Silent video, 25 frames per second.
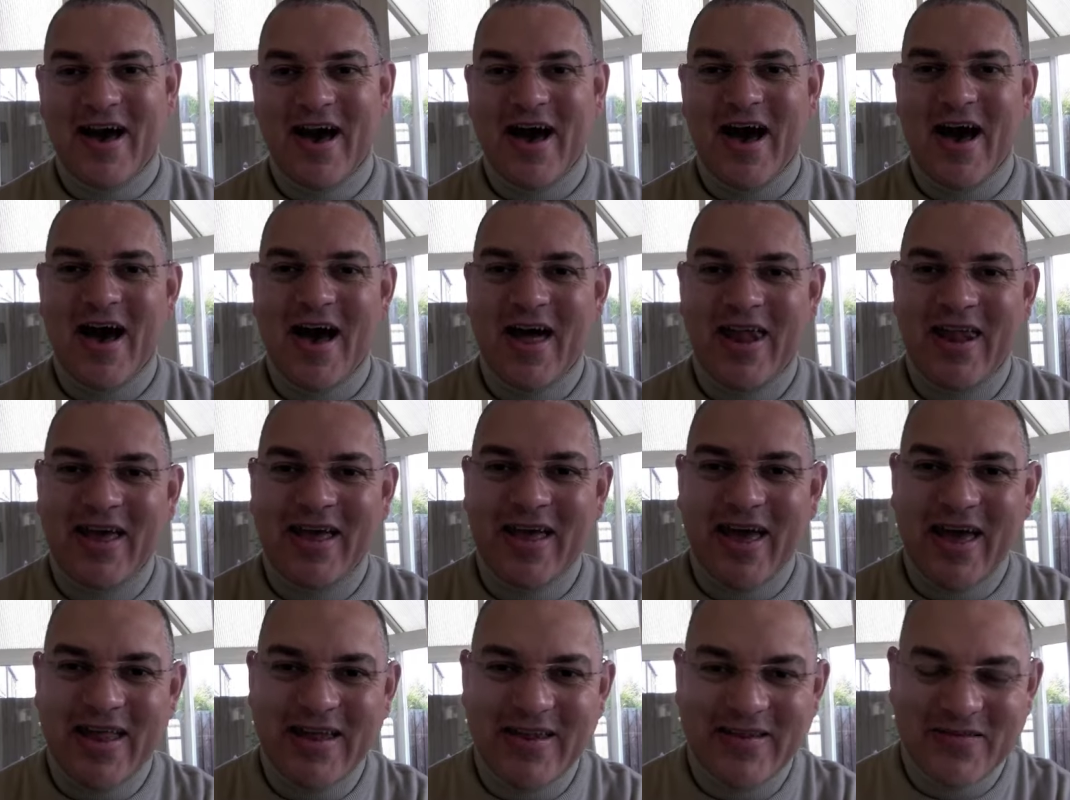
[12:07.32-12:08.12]
And
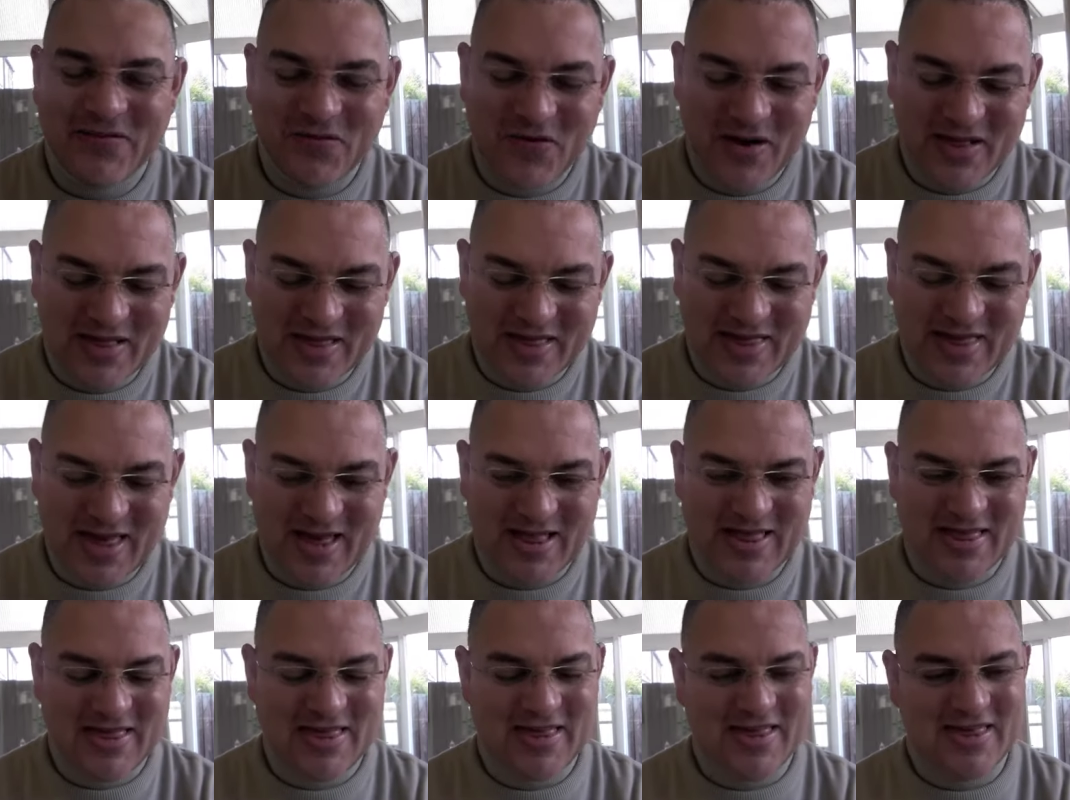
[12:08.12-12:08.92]
again, one
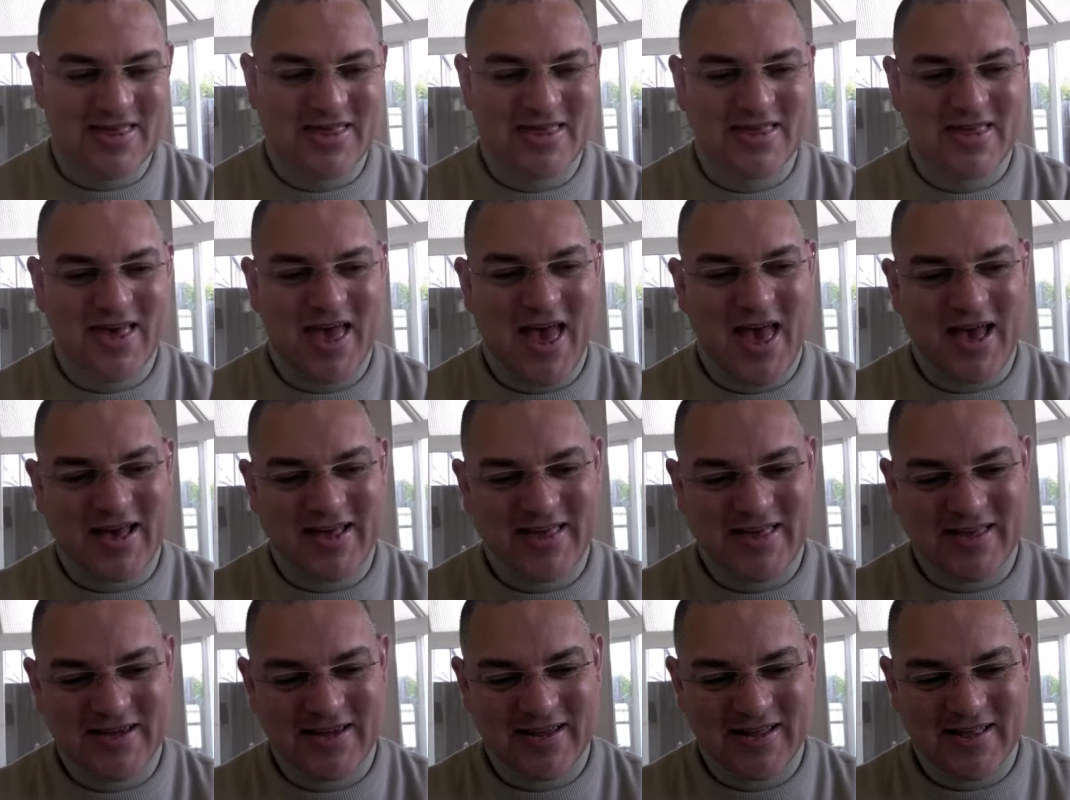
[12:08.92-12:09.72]
senses
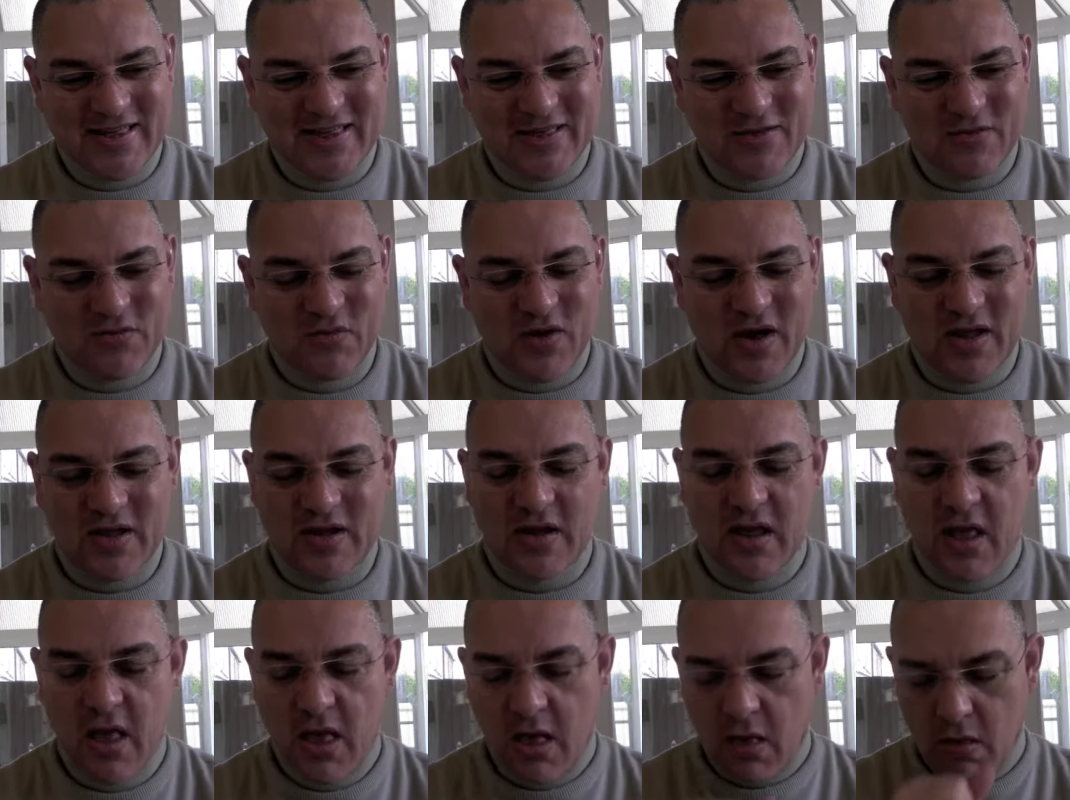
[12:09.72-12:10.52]
Exodus
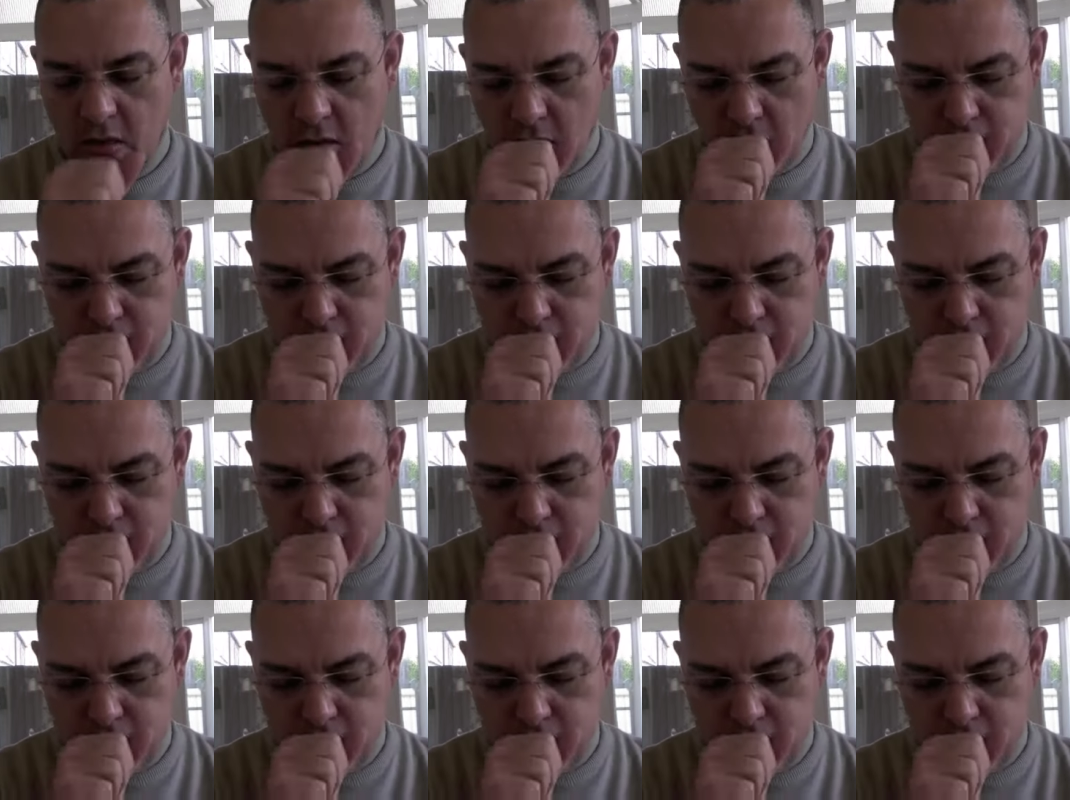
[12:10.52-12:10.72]
1